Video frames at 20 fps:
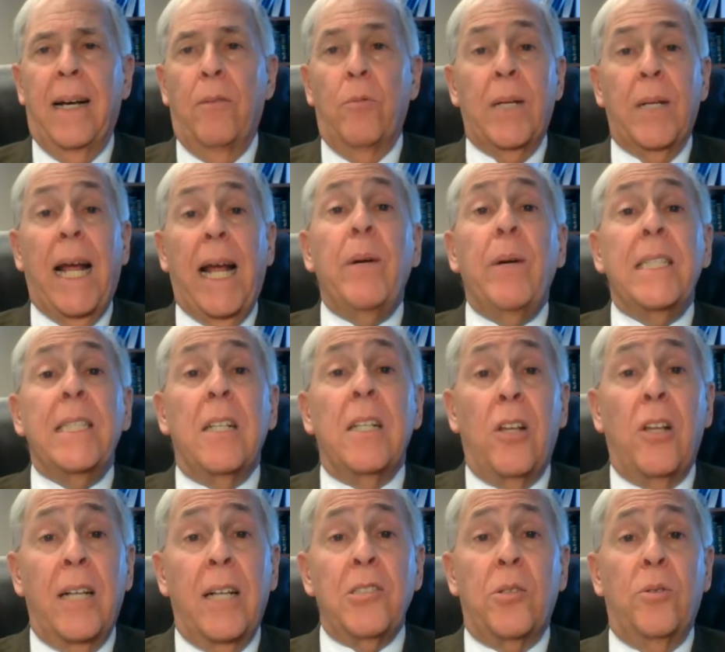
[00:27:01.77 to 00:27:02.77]
When I went to
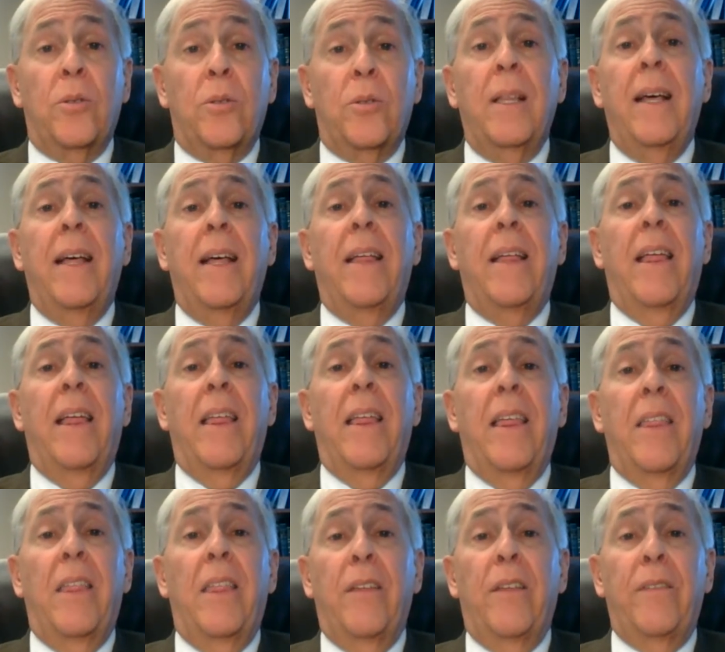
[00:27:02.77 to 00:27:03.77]
law school
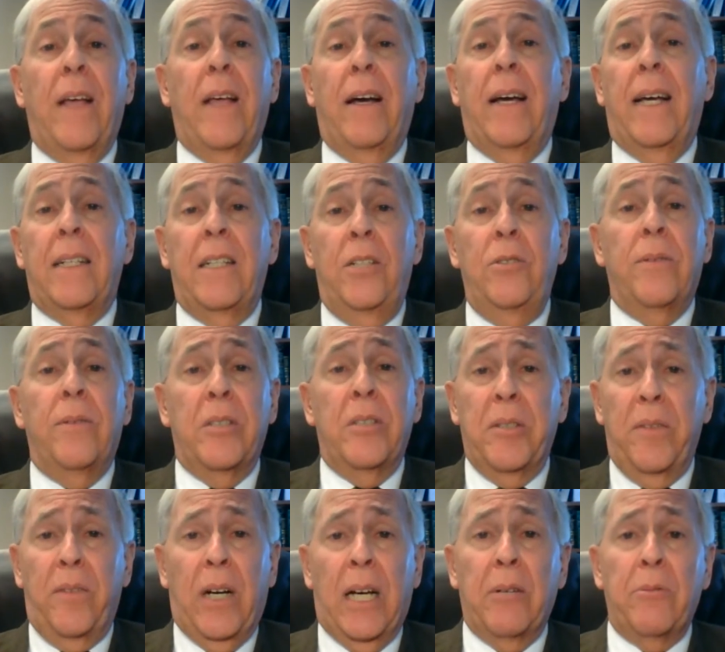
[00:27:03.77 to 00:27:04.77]
at
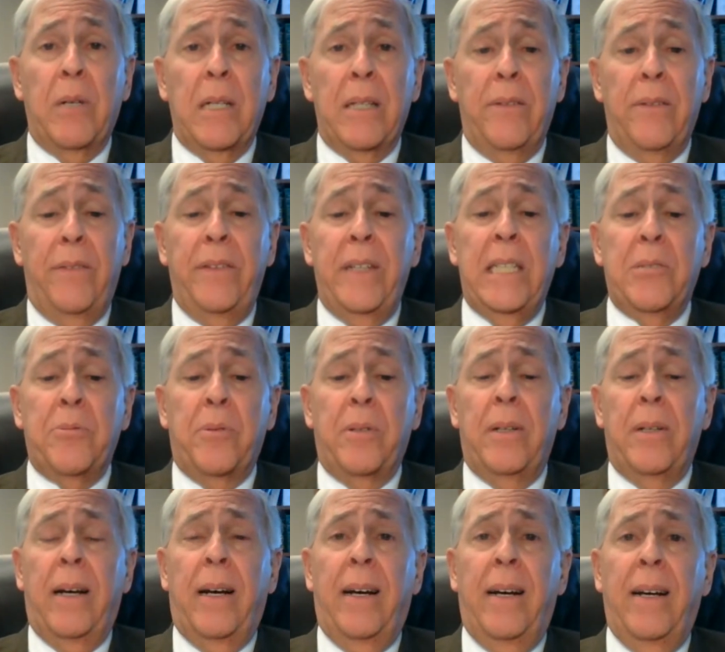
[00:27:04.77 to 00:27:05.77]
University of Ottawa, the fees
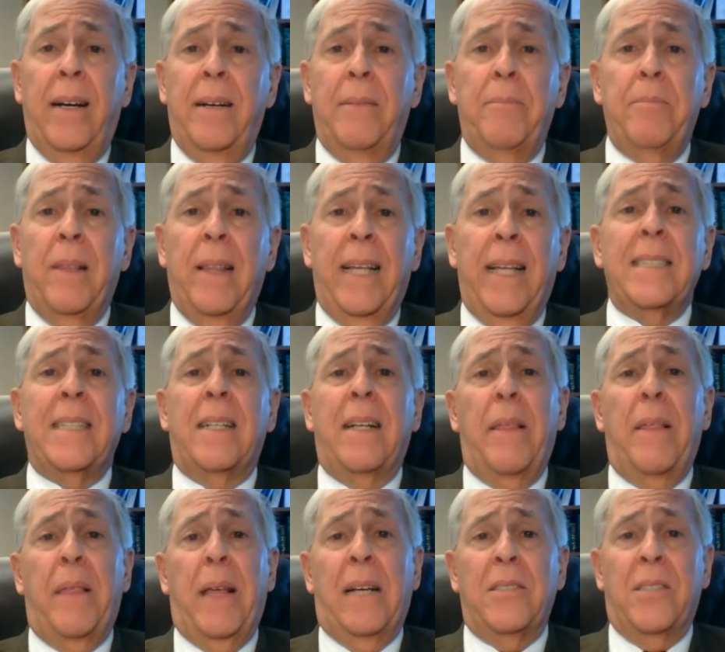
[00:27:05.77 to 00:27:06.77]
were less than
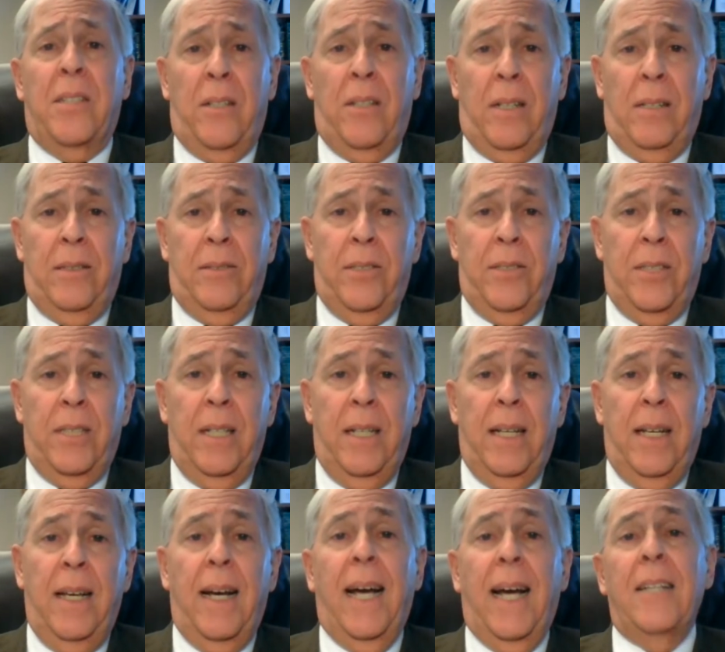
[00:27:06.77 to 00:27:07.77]
$1,000.
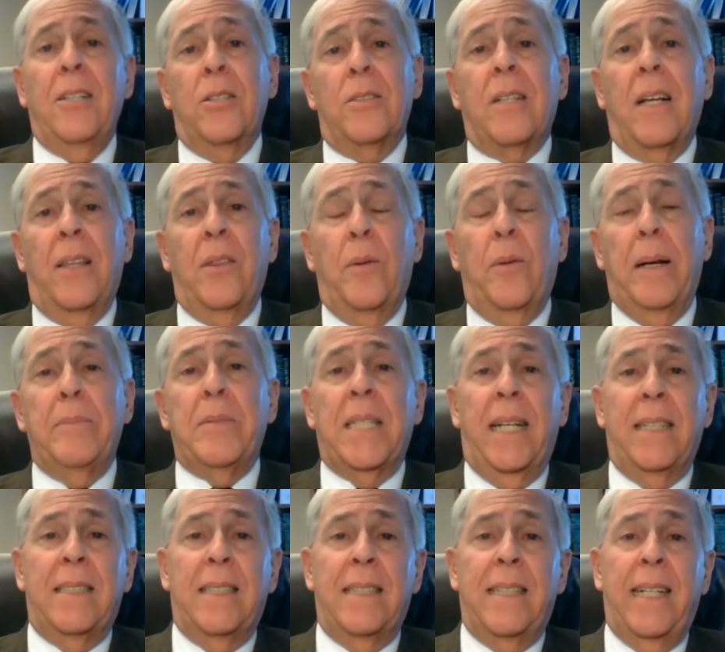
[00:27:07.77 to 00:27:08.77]
I looked on the
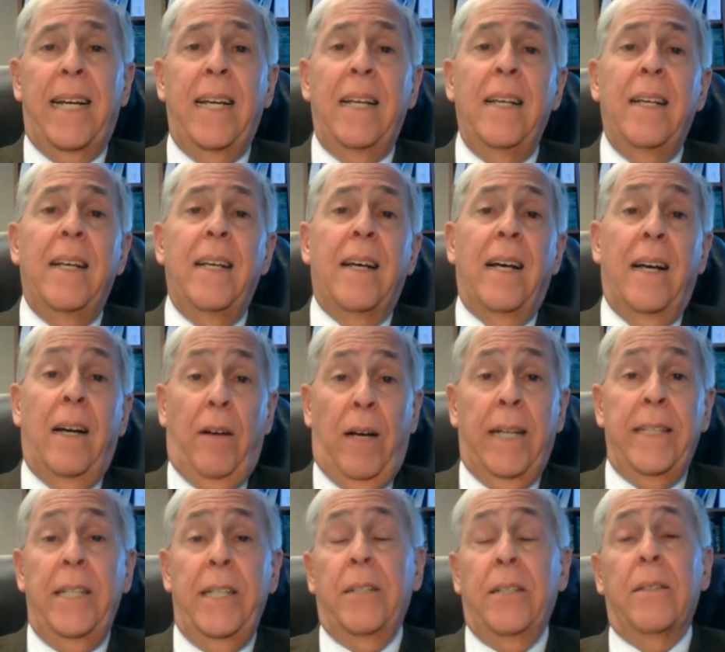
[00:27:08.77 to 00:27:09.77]
website today,
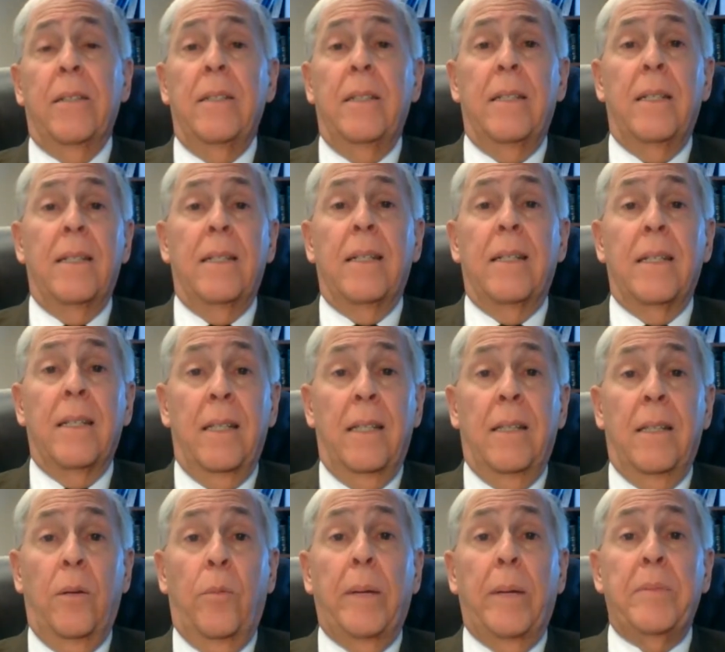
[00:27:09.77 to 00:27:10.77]
a year.
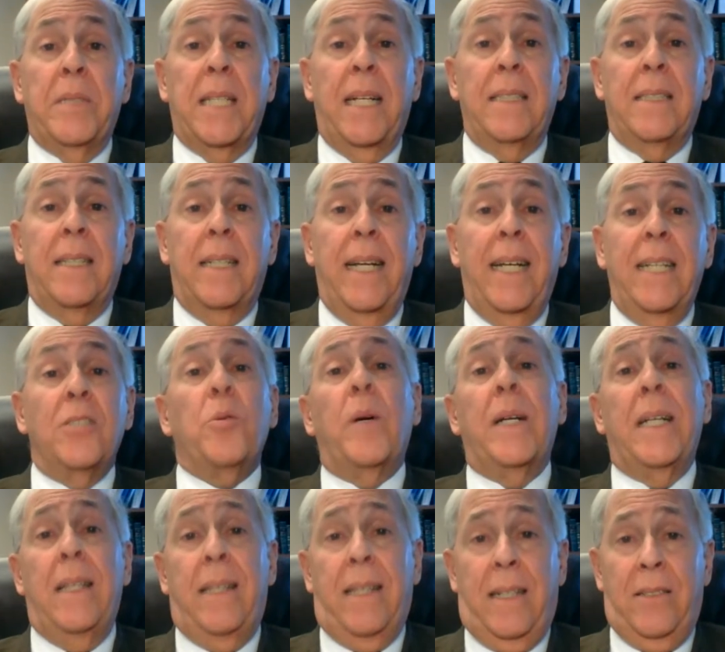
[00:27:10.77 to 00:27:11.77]
The website today,
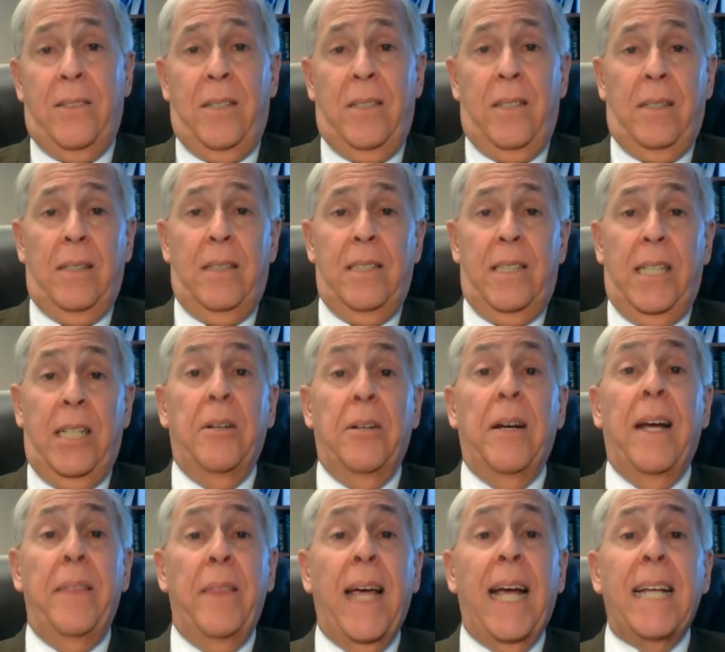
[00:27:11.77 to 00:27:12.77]
$20,000 a year.
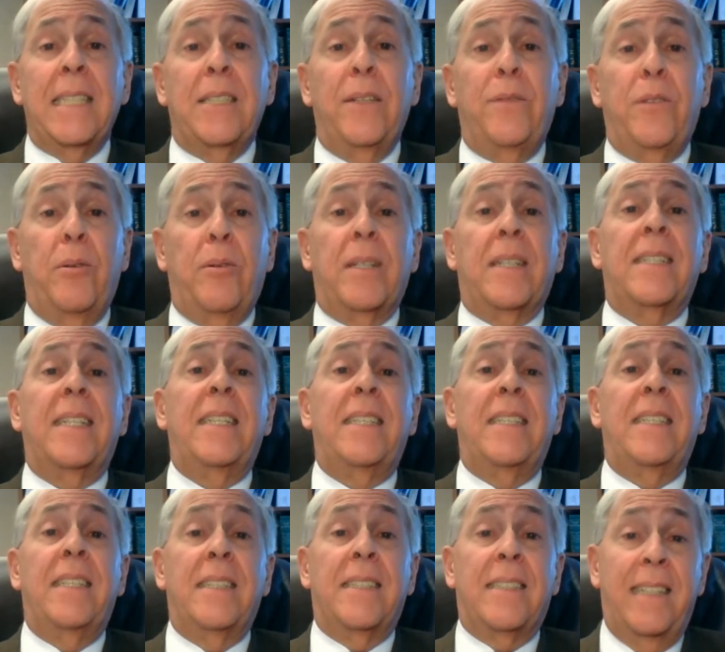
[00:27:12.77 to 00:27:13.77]
And that's if you're a
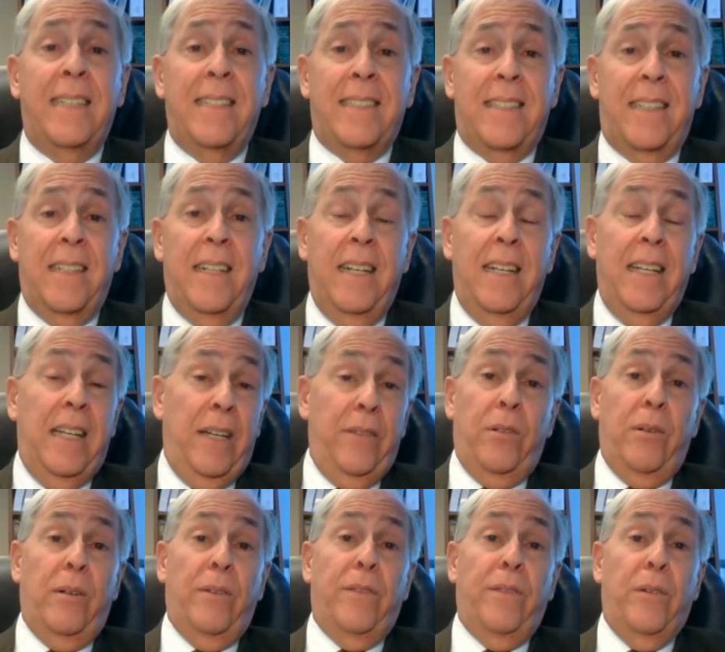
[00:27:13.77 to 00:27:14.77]
Canadian citizen.
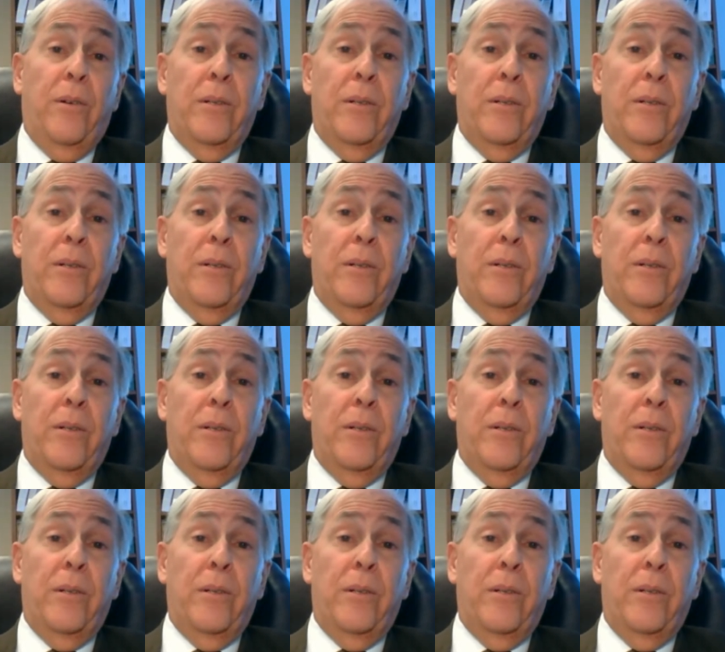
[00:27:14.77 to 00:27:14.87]
If you're